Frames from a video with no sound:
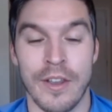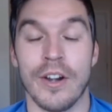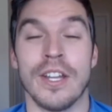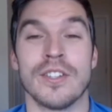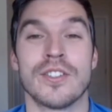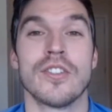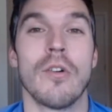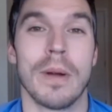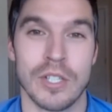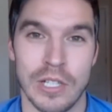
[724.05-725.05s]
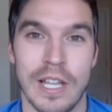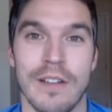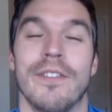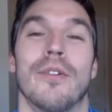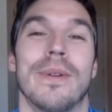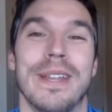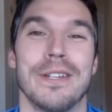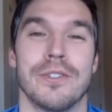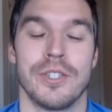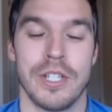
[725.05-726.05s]
There is so much love in the
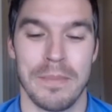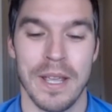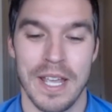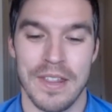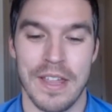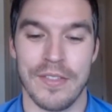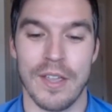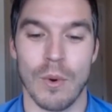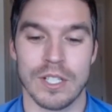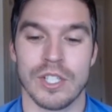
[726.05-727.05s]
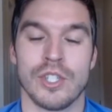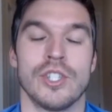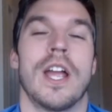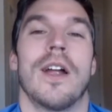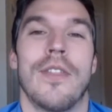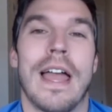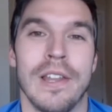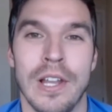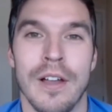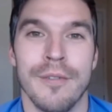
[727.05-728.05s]
relationship that they want to share
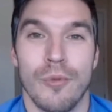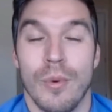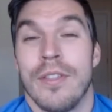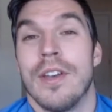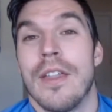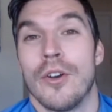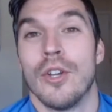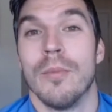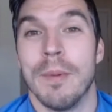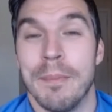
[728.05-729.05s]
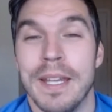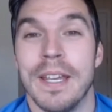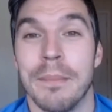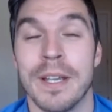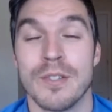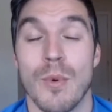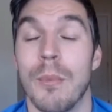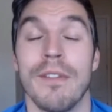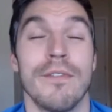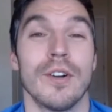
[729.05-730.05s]
that love with another human being, because when
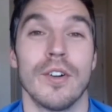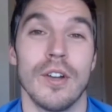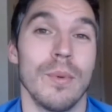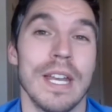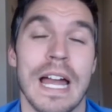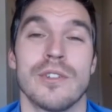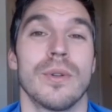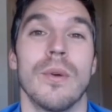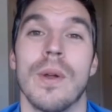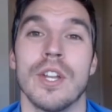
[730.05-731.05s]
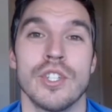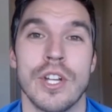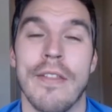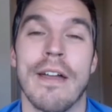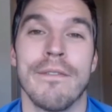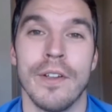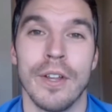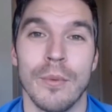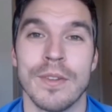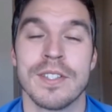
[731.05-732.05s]
we feel good, we naturally want to share that
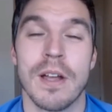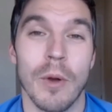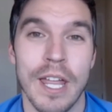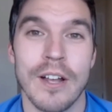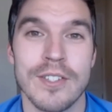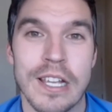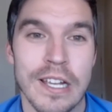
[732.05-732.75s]
feeling with someone else.